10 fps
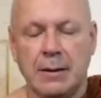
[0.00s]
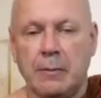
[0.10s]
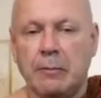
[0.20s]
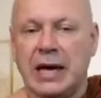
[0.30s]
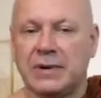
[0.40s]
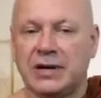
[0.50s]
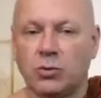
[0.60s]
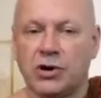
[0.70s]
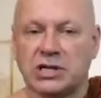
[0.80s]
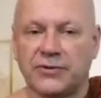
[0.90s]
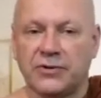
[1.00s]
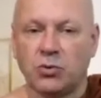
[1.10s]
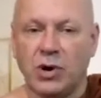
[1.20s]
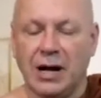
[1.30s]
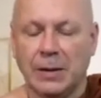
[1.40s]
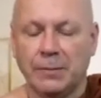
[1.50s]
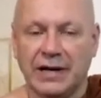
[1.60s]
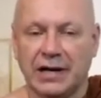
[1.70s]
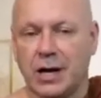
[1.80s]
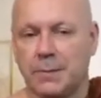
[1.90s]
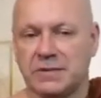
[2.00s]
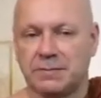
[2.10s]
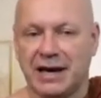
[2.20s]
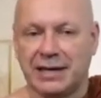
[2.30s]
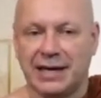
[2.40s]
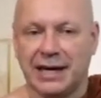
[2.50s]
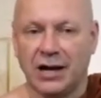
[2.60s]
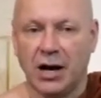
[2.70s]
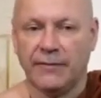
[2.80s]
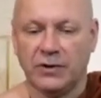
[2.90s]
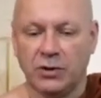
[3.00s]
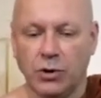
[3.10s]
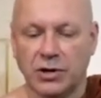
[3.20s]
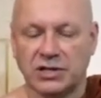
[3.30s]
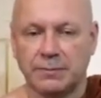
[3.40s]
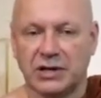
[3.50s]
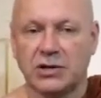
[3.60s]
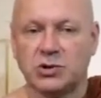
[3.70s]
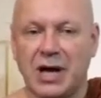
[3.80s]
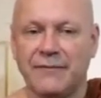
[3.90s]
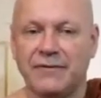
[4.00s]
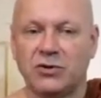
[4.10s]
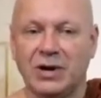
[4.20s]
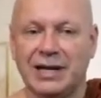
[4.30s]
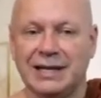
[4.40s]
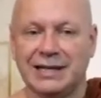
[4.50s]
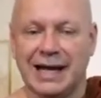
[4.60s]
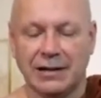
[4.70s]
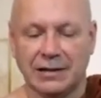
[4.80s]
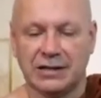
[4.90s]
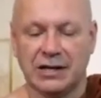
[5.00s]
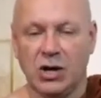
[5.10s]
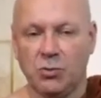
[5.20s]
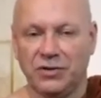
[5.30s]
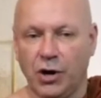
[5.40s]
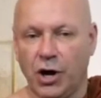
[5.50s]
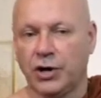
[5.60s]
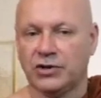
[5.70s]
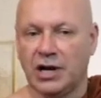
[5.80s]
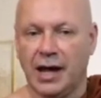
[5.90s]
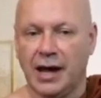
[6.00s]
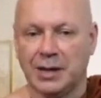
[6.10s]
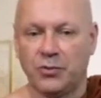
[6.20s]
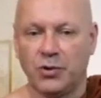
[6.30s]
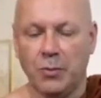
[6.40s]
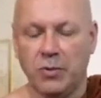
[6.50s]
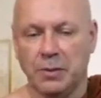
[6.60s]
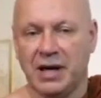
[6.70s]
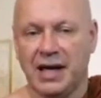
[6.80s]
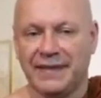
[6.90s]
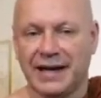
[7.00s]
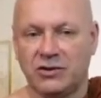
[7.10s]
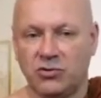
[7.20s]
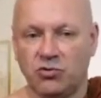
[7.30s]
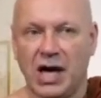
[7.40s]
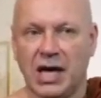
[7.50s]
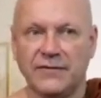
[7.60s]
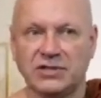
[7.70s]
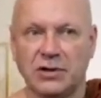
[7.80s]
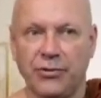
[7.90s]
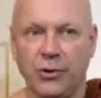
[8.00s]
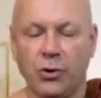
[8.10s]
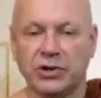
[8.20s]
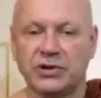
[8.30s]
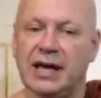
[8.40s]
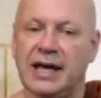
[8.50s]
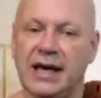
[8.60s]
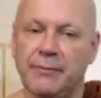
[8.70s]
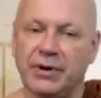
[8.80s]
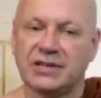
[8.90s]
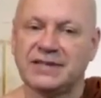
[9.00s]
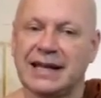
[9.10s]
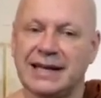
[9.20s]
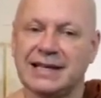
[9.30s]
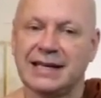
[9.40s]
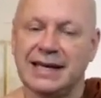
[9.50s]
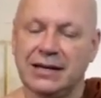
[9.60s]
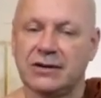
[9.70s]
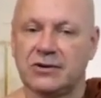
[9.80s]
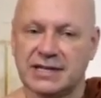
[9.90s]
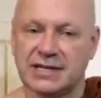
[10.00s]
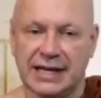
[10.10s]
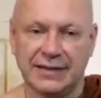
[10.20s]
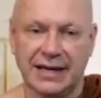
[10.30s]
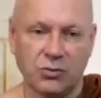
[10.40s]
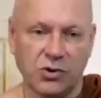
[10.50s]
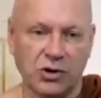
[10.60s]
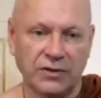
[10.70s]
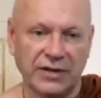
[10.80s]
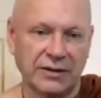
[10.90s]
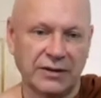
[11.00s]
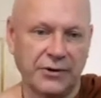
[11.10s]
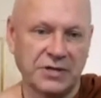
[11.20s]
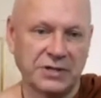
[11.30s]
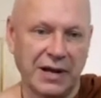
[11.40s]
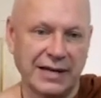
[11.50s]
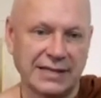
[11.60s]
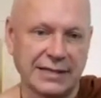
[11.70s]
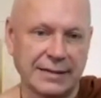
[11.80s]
Maybe it works for a while, but then it comes back again afterwards because you haven't really dealt with the underlying problem that drives the thought, because that is the interest in that world in the first place.